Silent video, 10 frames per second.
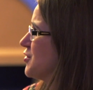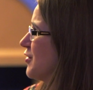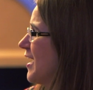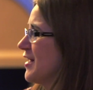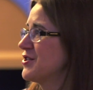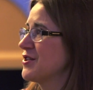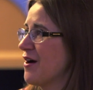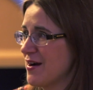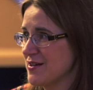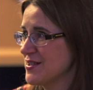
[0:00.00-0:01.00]
to get
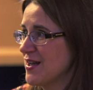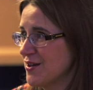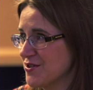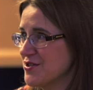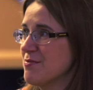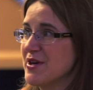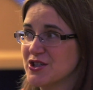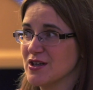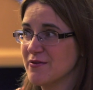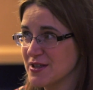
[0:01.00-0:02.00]
higher salaries,
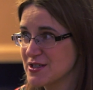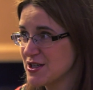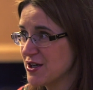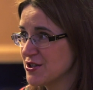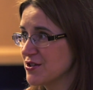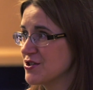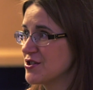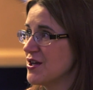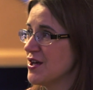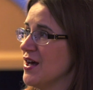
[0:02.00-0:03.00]
better living standard,
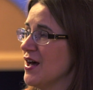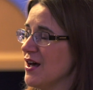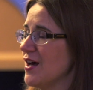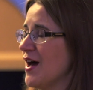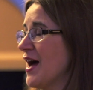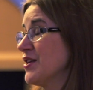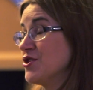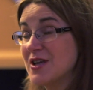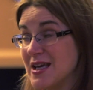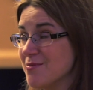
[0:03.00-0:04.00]
and
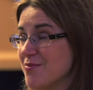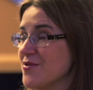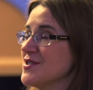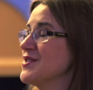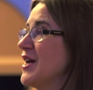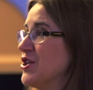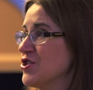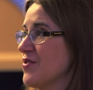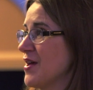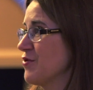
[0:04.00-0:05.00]
to keep this
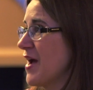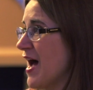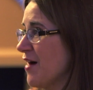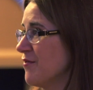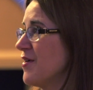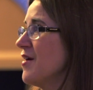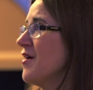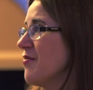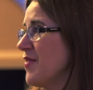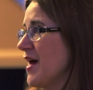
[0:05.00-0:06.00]
nature that we have,
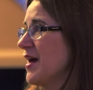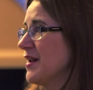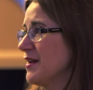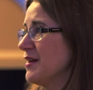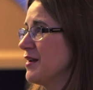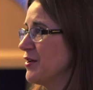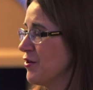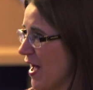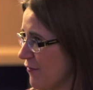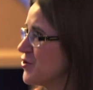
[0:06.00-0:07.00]
then you
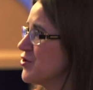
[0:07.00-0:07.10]
have